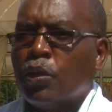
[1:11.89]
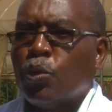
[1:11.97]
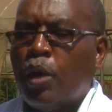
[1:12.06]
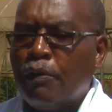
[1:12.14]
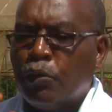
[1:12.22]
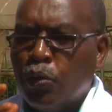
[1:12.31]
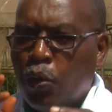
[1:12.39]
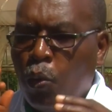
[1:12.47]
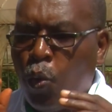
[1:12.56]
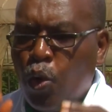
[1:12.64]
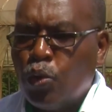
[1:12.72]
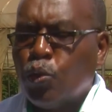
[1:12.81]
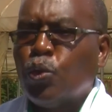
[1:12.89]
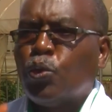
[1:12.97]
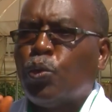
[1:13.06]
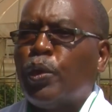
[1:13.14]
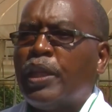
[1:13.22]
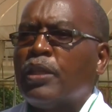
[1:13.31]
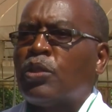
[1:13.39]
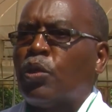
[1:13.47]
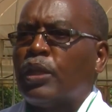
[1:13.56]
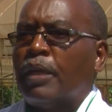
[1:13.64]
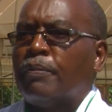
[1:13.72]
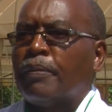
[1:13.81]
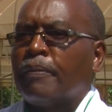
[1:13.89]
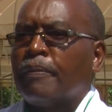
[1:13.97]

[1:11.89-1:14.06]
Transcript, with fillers: You have to know what do you do with this sodium.